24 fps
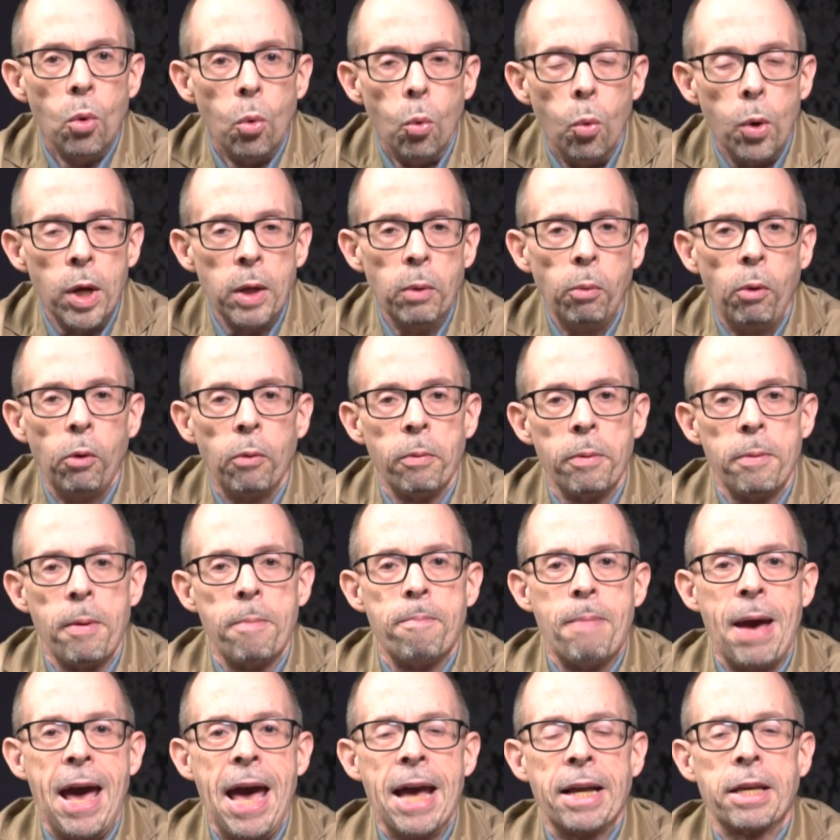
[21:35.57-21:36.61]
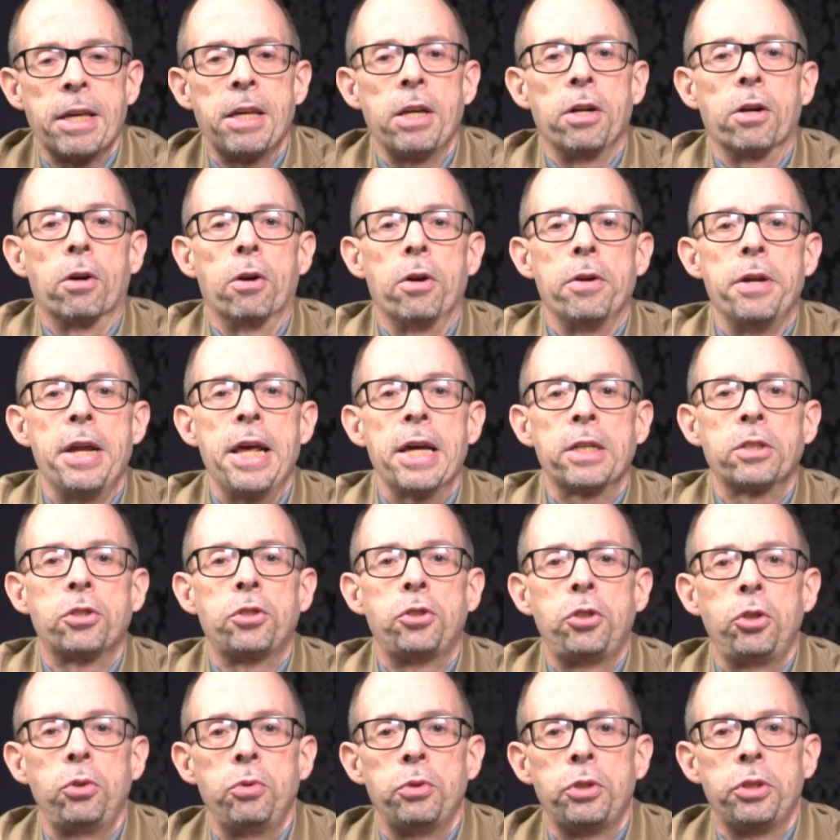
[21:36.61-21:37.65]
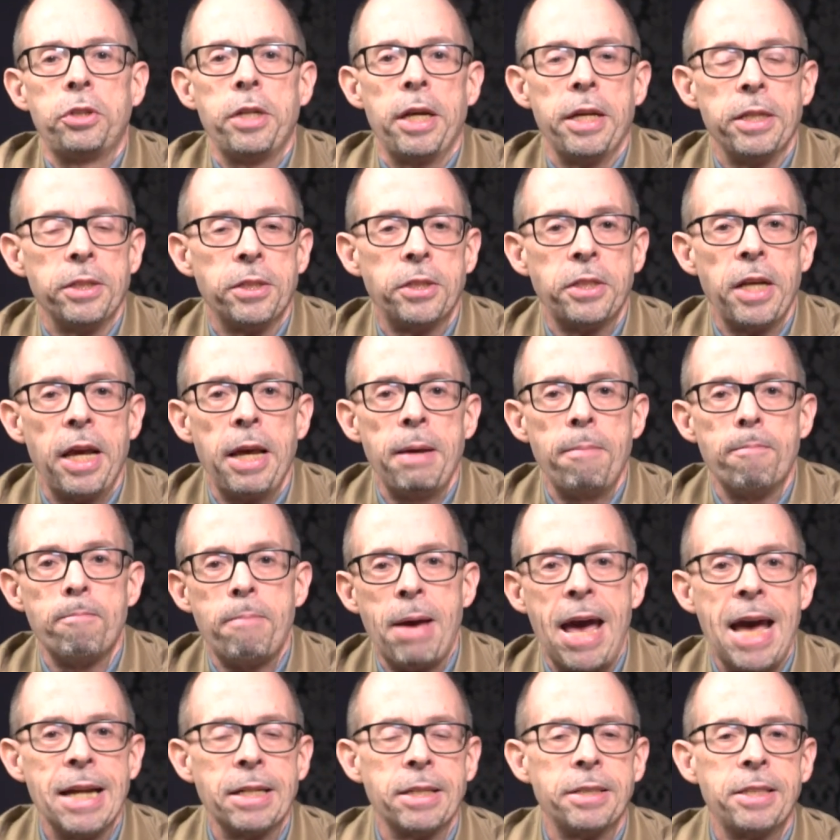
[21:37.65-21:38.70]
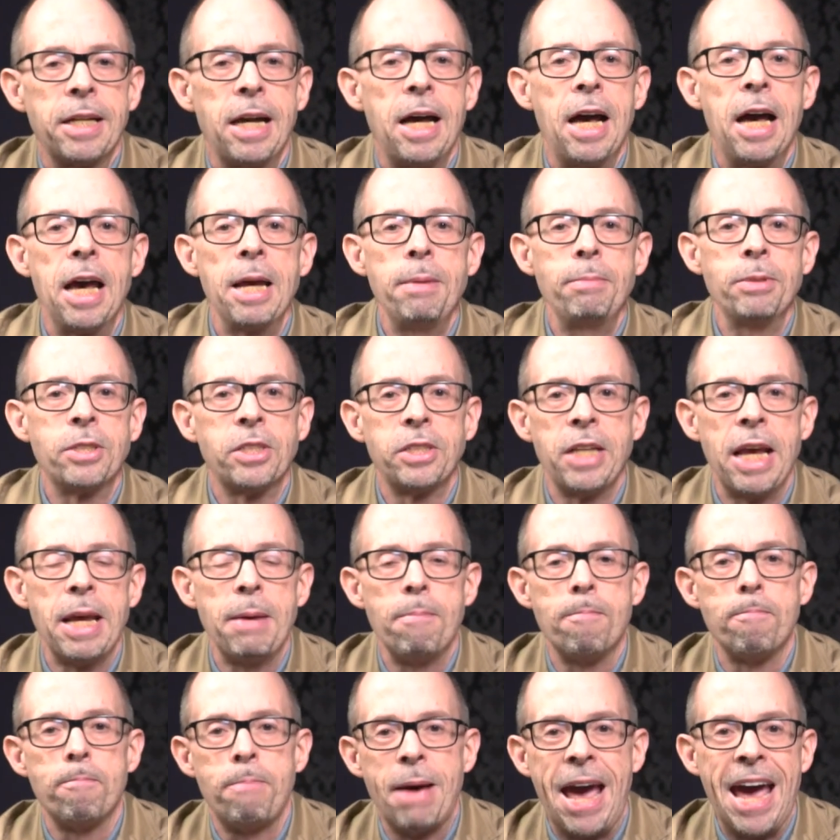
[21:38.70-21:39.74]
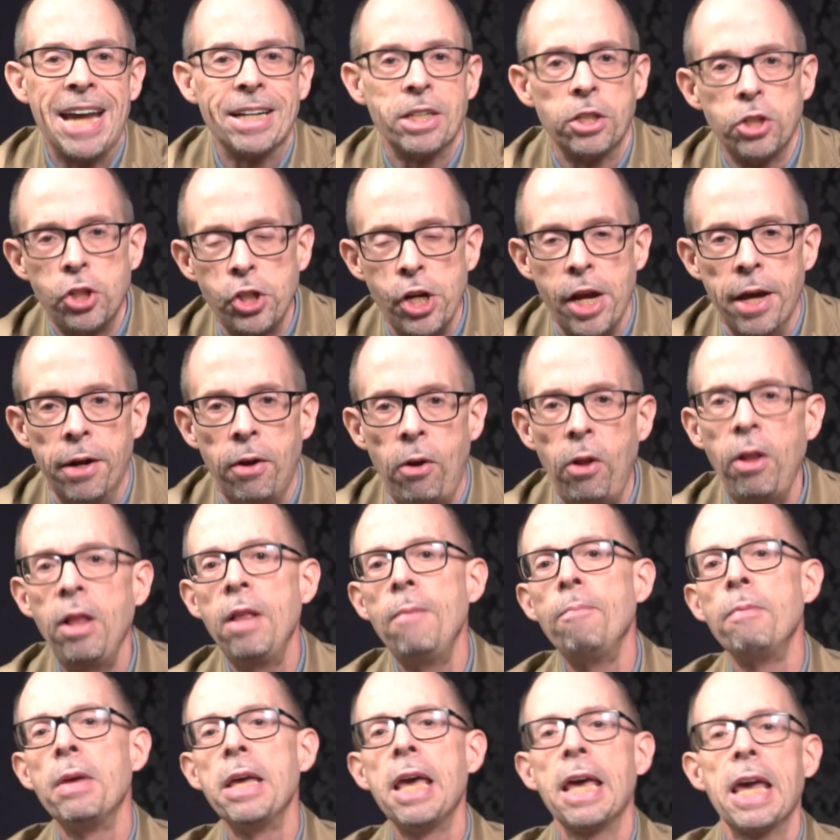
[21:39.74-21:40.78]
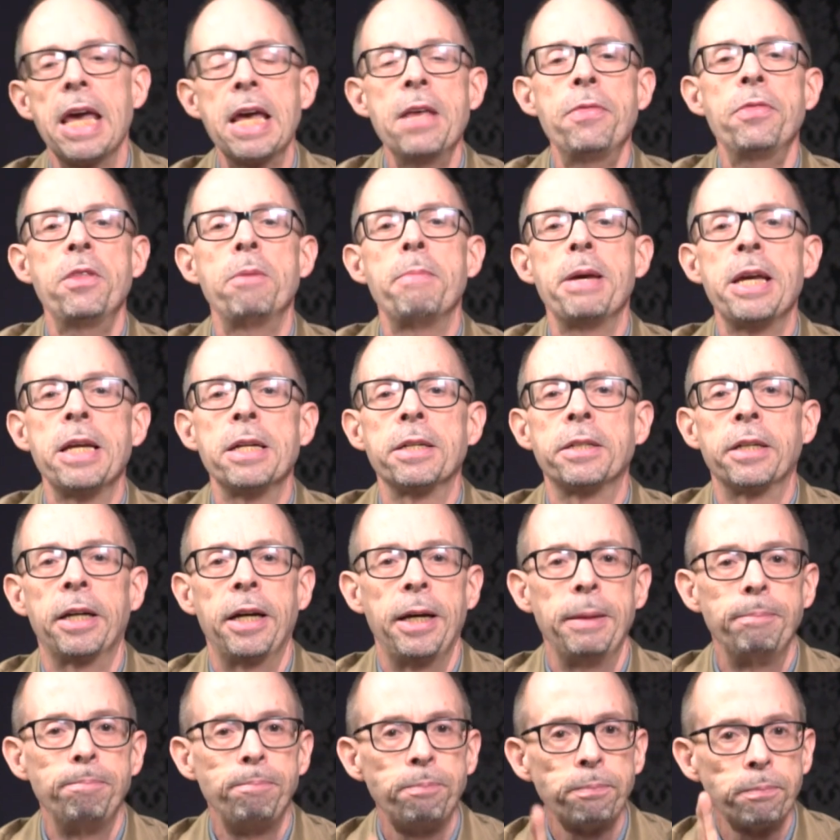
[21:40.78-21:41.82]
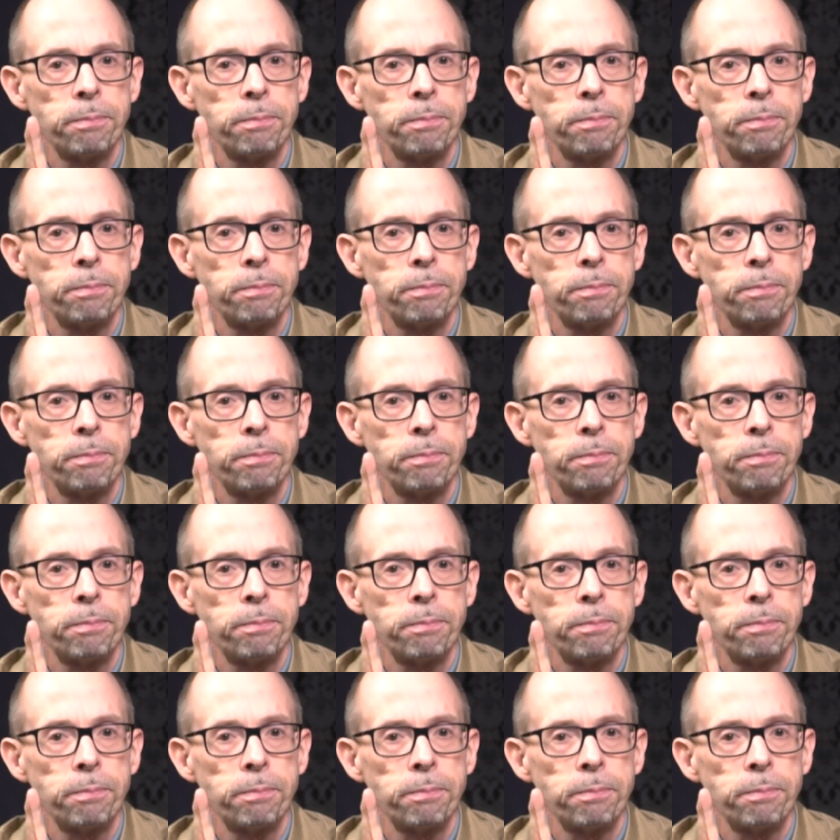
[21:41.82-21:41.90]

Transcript: We will be back here next Tuesday, same bat time, same bat channel. In the meantime,